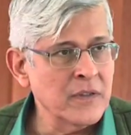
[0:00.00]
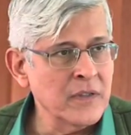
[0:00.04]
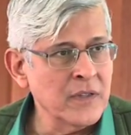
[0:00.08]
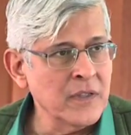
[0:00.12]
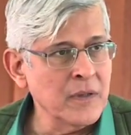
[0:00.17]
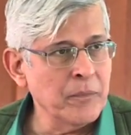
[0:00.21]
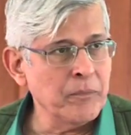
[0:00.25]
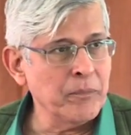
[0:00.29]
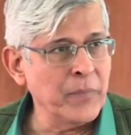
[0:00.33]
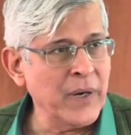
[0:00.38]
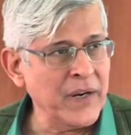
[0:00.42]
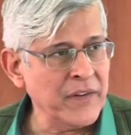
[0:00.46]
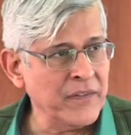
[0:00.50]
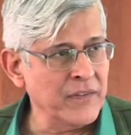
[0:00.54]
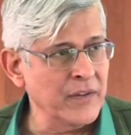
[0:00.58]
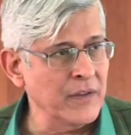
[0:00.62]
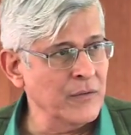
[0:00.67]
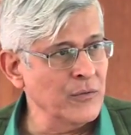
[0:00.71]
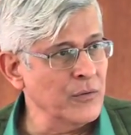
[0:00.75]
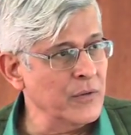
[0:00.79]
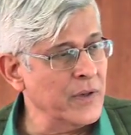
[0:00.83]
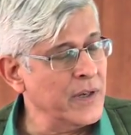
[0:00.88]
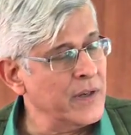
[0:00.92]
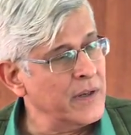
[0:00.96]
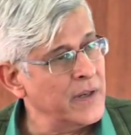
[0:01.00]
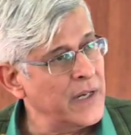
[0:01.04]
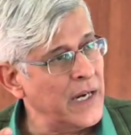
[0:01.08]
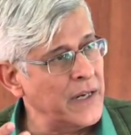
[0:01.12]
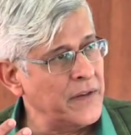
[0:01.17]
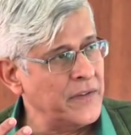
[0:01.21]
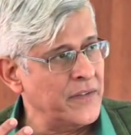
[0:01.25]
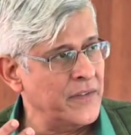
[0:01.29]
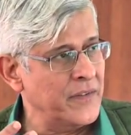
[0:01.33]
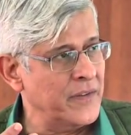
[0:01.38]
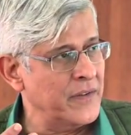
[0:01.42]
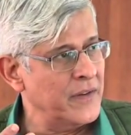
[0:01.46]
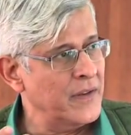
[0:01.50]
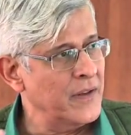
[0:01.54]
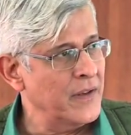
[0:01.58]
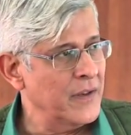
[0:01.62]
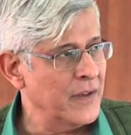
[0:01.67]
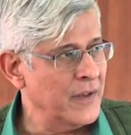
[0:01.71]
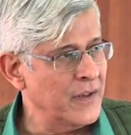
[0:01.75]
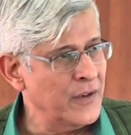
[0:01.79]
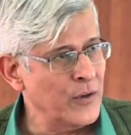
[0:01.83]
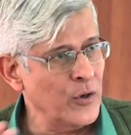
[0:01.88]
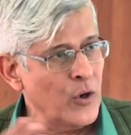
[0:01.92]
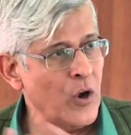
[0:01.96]
the person who gets
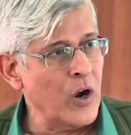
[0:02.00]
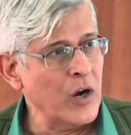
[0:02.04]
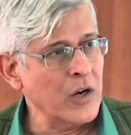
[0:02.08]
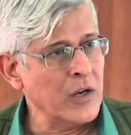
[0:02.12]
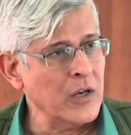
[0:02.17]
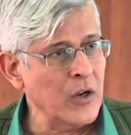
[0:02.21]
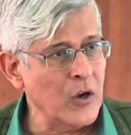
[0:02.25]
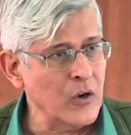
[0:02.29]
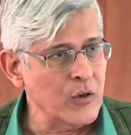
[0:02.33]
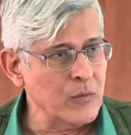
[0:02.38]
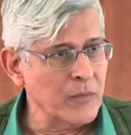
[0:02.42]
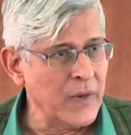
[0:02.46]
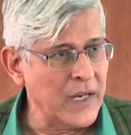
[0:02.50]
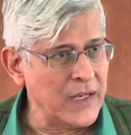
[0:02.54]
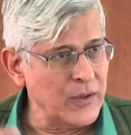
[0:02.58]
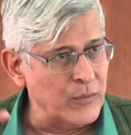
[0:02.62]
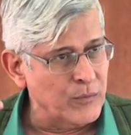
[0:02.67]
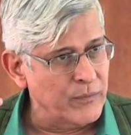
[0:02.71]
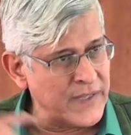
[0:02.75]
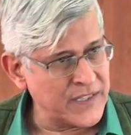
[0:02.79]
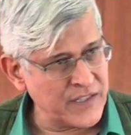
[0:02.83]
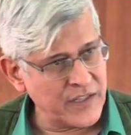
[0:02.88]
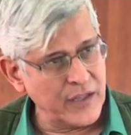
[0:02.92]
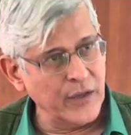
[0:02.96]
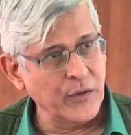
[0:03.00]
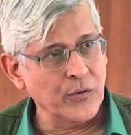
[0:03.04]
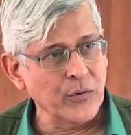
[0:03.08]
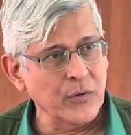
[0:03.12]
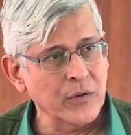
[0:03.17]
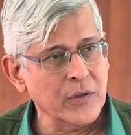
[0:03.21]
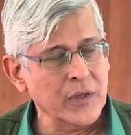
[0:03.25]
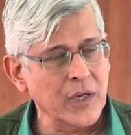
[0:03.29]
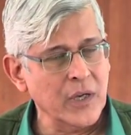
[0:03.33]
knocked down by a mosquito